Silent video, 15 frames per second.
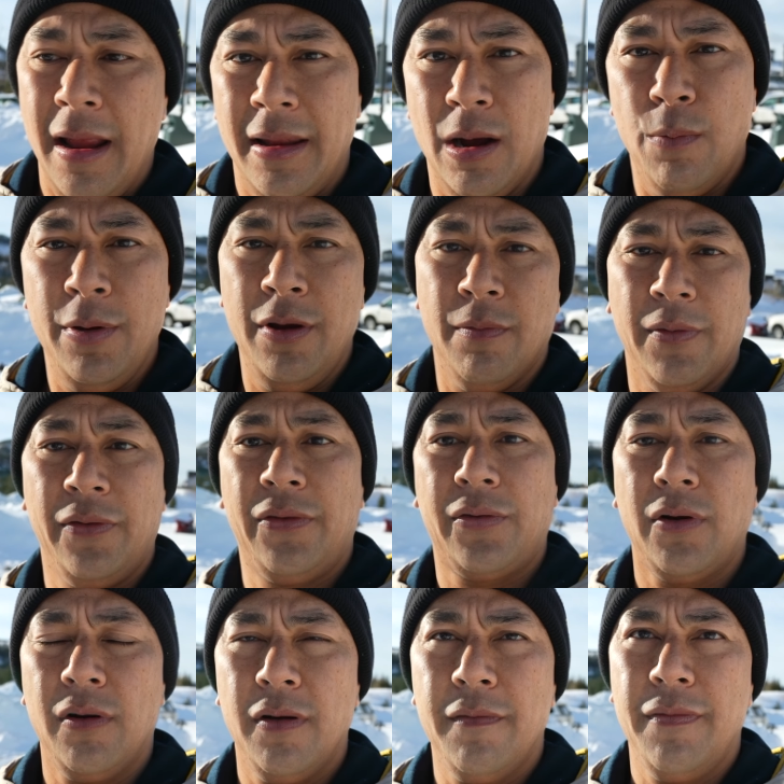Now, when you
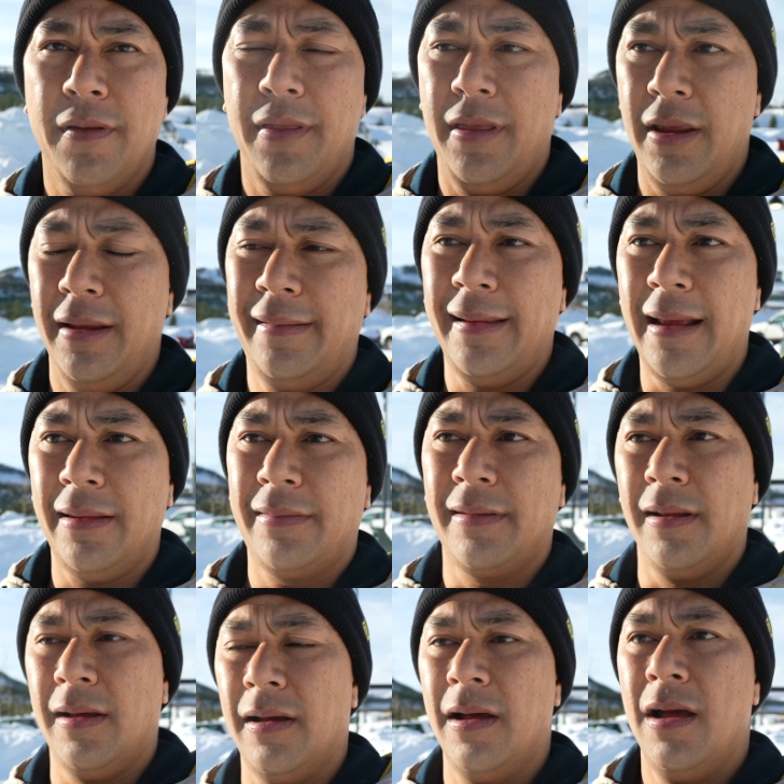reserve the
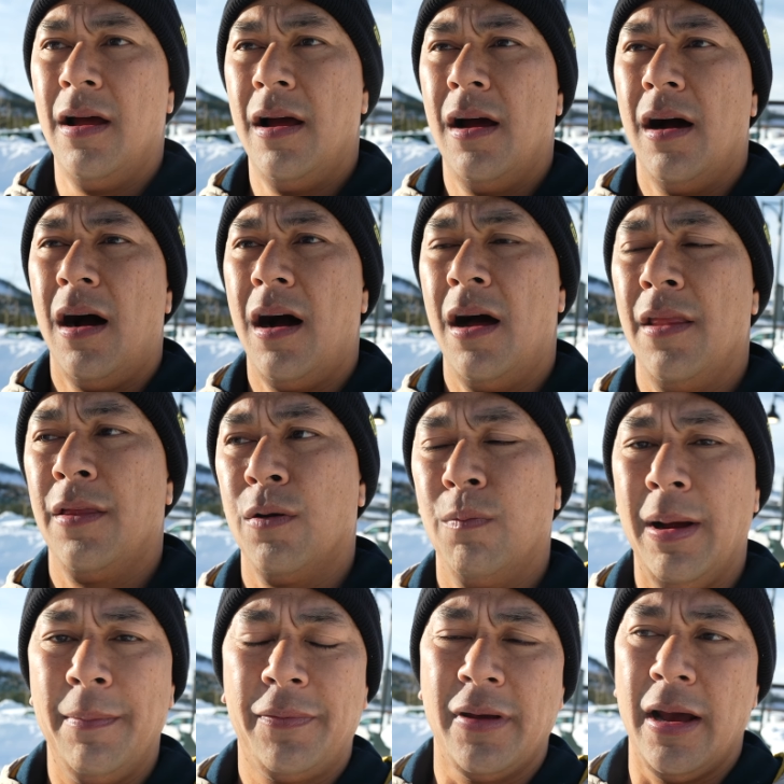Tesla on their
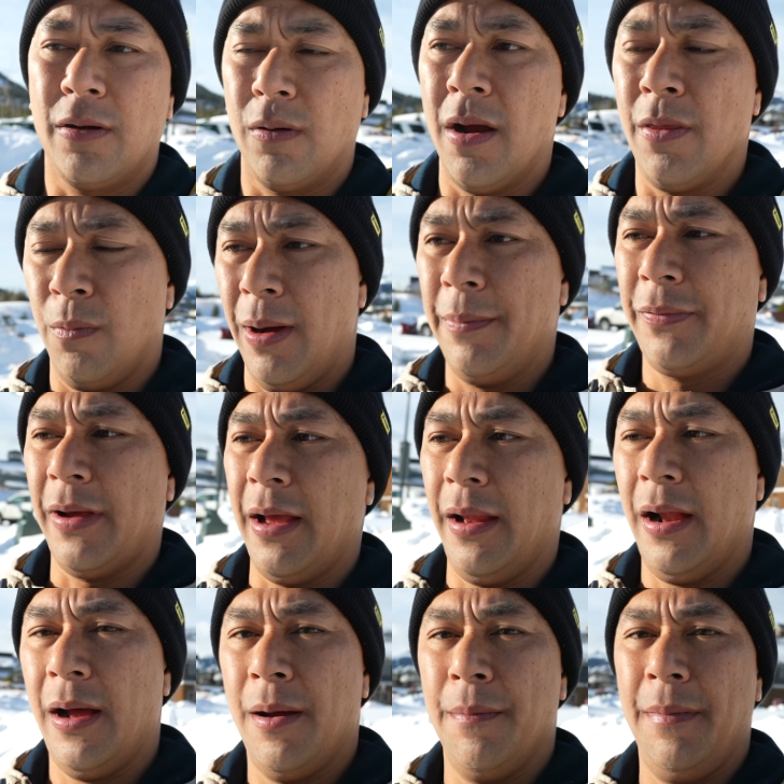website or on the website,
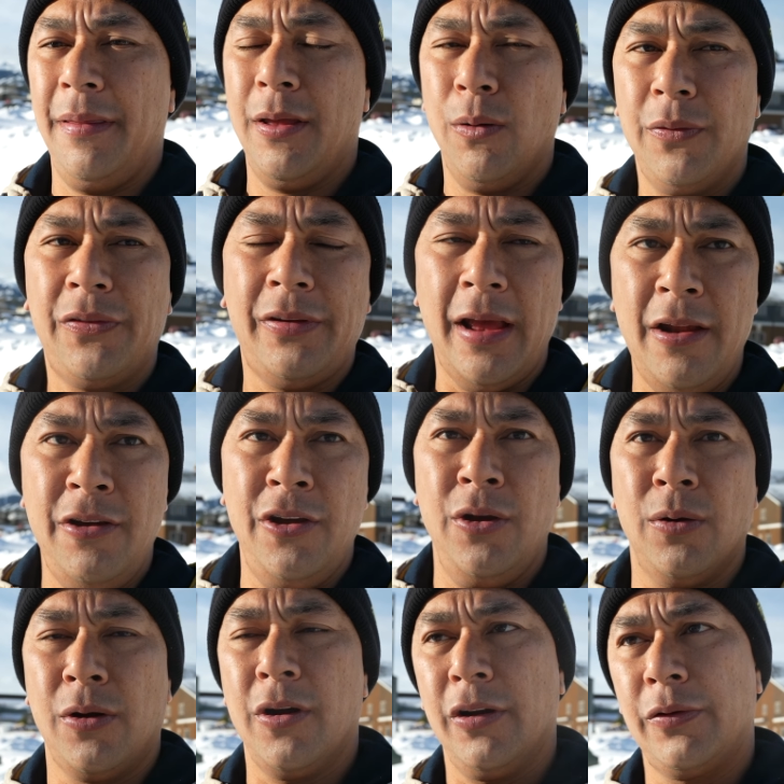
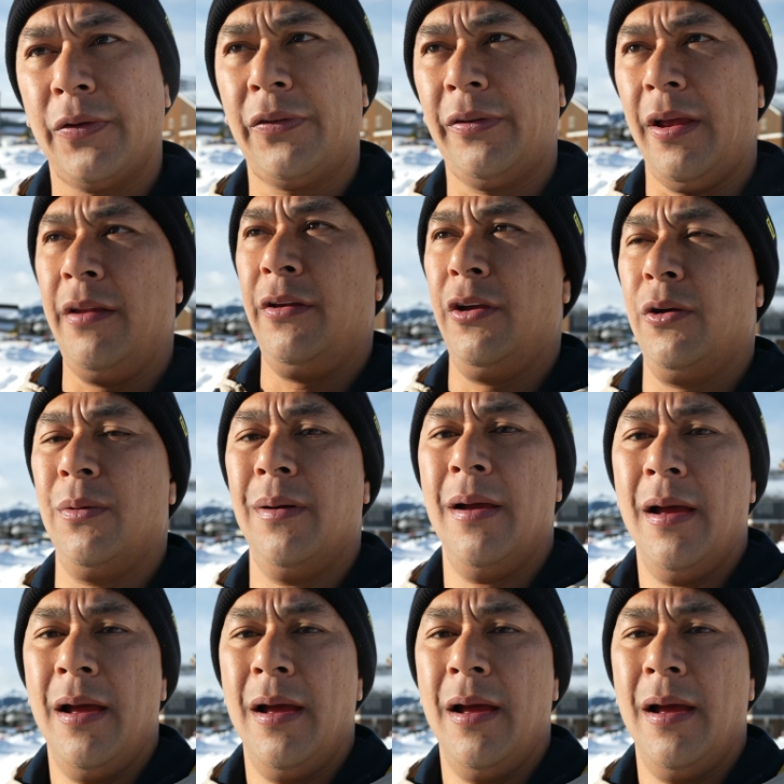Hertz will send you